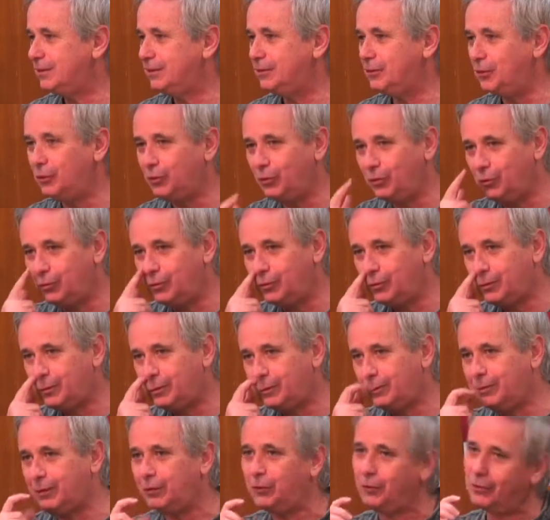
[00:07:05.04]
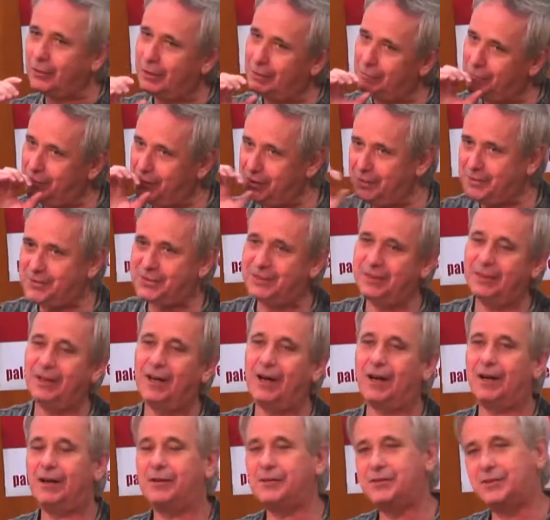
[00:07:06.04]
They don't have these
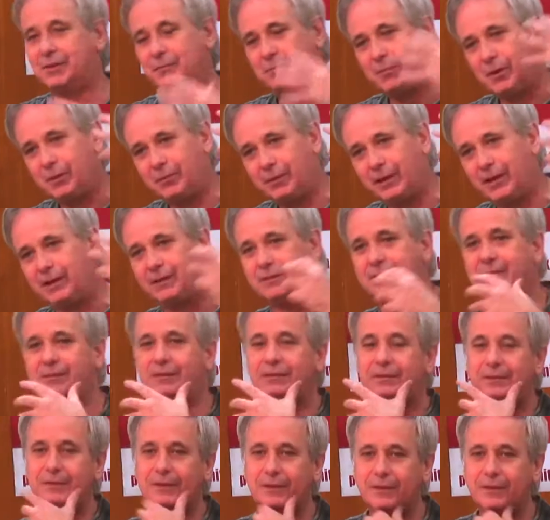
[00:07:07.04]
cigars and berets.